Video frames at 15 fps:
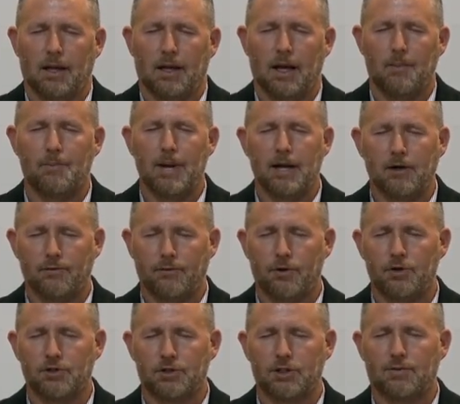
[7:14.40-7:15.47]
a better
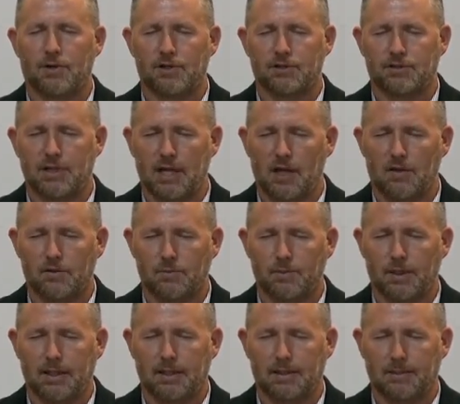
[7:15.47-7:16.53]
version of ourselves,
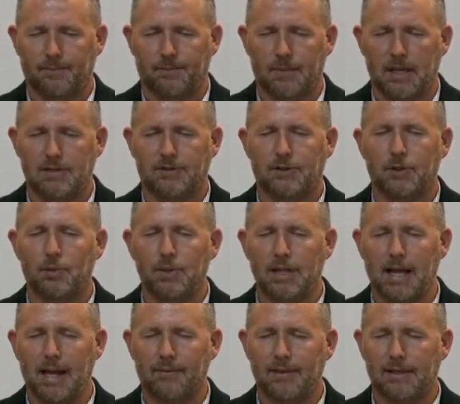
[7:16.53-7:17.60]
but until we
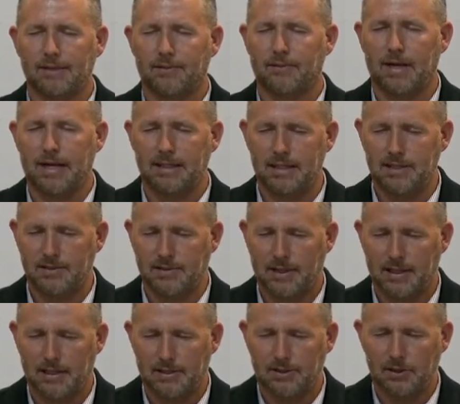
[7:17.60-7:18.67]
have that divine
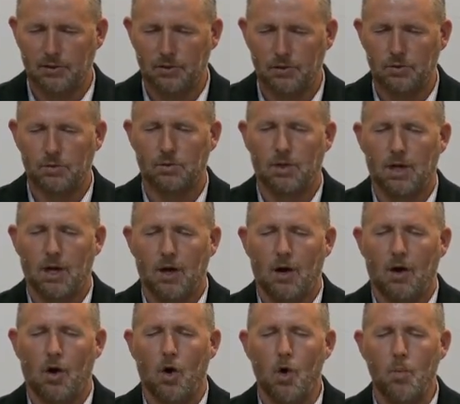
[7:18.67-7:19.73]
insight, until you
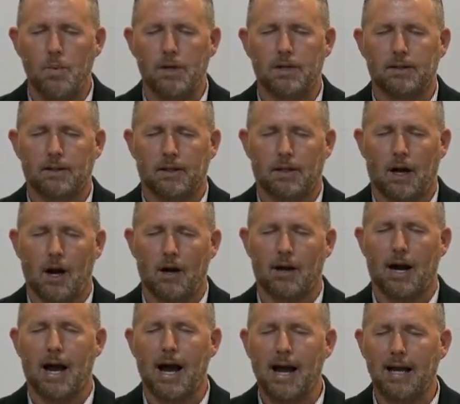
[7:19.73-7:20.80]
open our
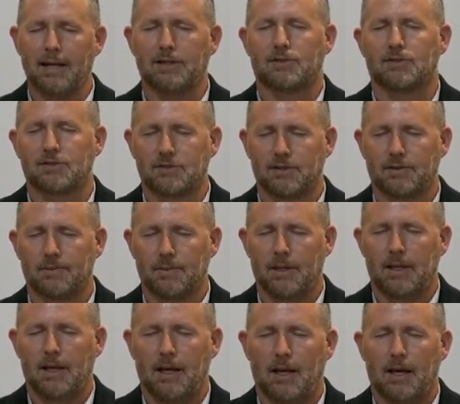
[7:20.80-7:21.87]
eyes,
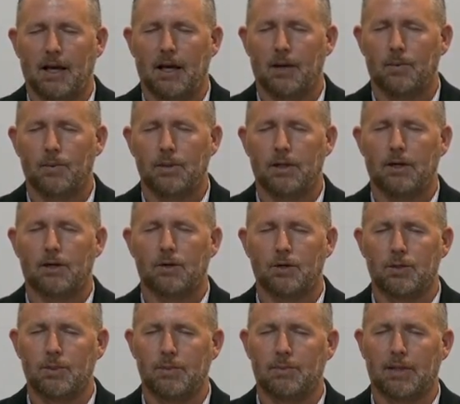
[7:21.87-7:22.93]
uh, we are going
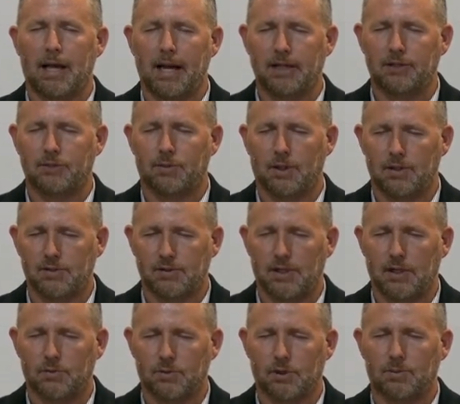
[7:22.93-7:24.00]
to be blind to
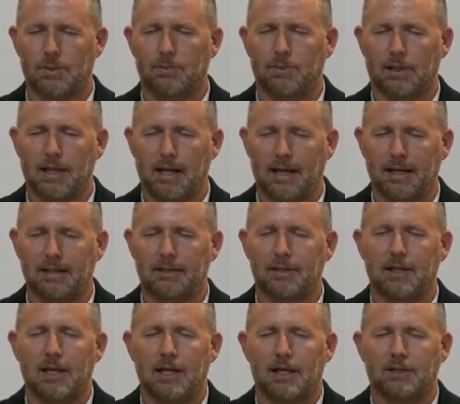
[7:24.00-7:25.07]
ourselves. We're going to be blind
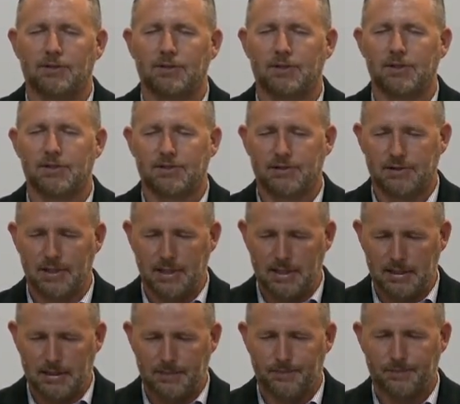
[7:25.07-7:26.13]
to the
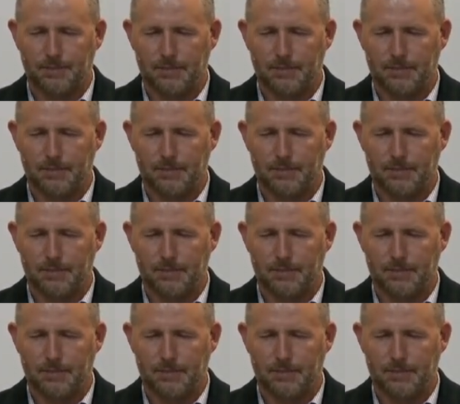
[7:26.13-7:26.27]
sin